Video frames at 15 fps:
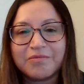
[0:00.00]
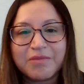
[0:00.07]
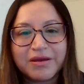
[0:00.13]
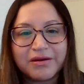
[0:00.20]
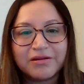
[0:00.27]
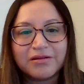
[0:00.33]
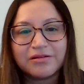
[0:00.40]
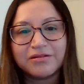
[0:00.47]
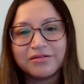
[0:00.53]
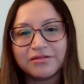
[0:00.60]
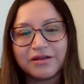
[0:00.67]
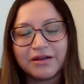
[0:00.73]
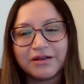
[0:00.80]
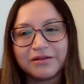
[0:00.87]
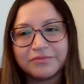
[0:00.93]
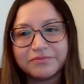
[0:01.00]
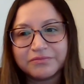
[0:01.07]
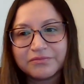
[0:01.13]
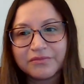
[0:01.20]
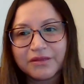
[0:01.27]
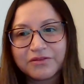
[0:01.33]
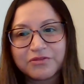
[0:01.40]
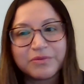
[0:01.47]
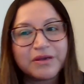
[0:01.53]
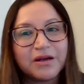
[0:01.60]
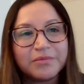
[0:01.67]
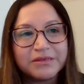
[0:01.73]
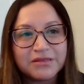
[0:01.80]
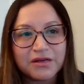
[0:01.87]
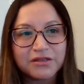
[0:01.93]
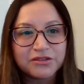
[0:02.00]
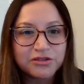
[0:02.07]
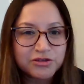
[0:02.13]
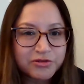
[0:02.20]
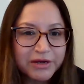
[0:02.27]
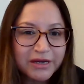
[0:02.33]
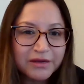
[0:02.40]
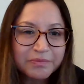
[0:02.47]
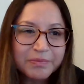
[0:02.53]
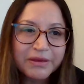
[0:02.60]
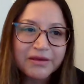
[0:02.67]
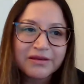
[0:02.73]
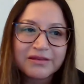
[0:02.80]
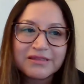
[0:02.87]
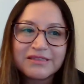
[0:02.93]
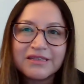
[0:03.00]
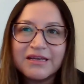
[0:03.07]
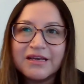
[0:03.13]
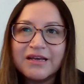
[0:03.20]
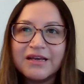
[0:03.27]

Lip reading: medical to become a doctor track, because